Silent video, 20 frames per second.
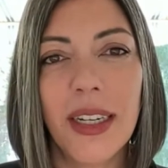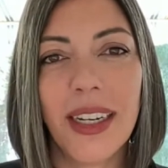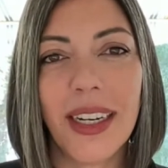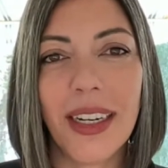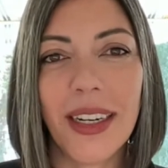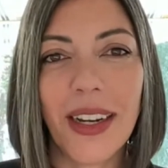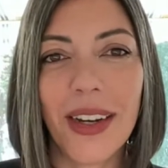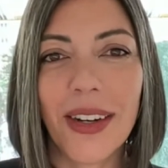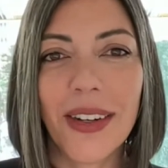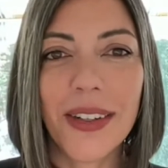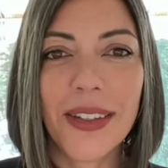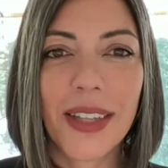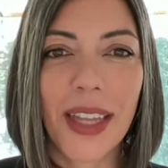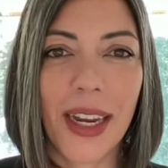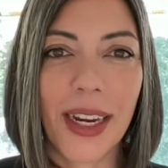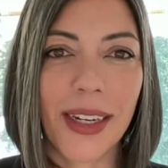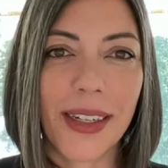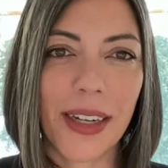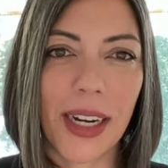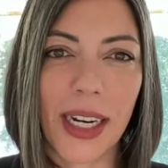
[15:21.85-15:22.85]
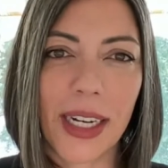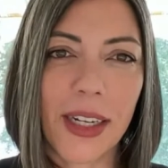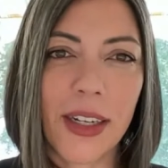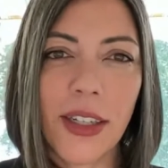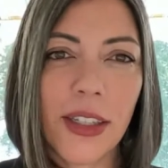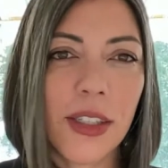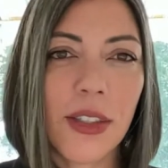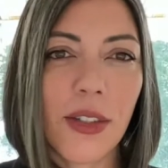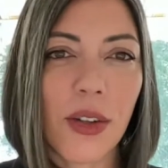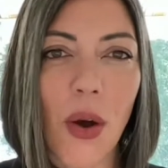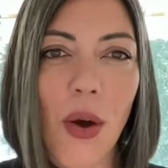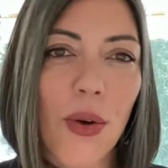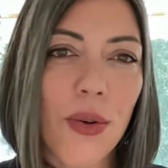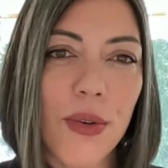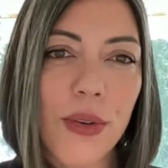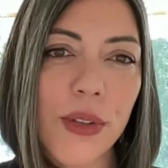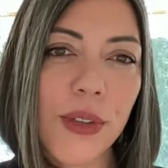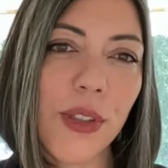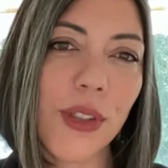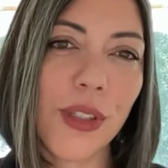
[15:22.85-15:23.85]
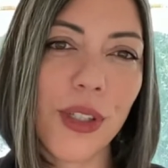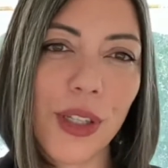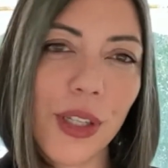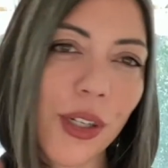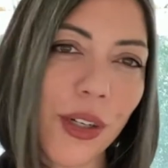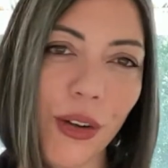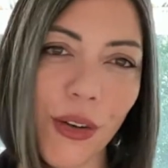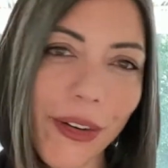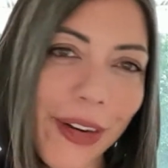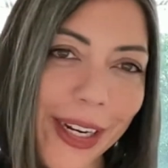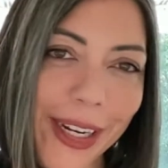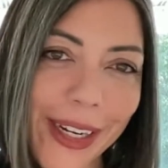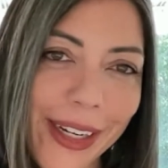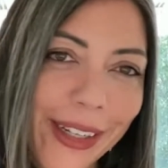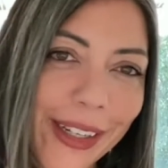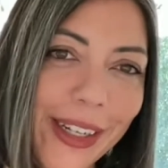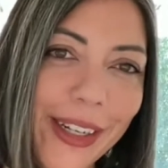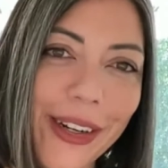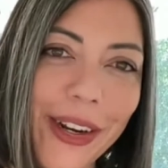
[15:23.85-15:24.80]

you know, like I couldn't hold the green,